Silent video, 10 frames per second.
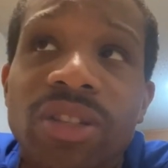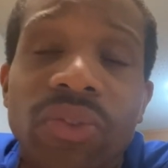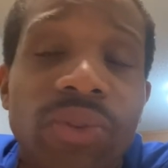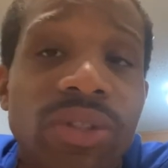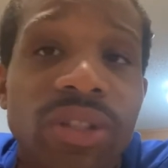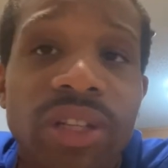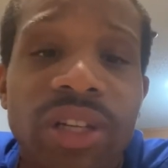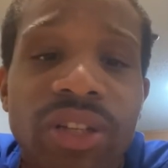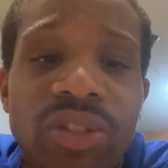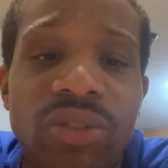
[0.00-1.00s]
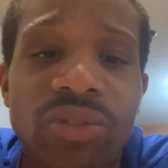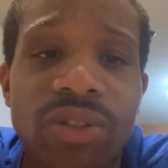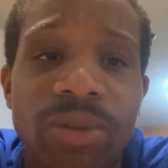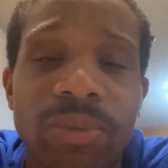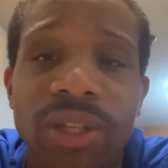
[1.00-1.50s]
is it's forcing a lot of
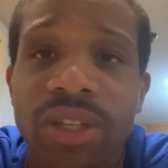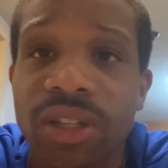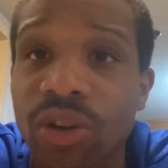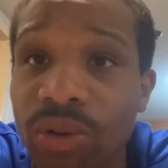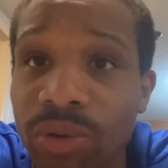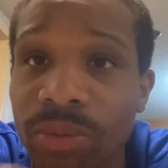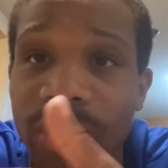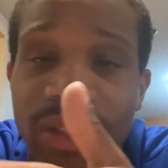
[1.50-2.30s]
children to be in home,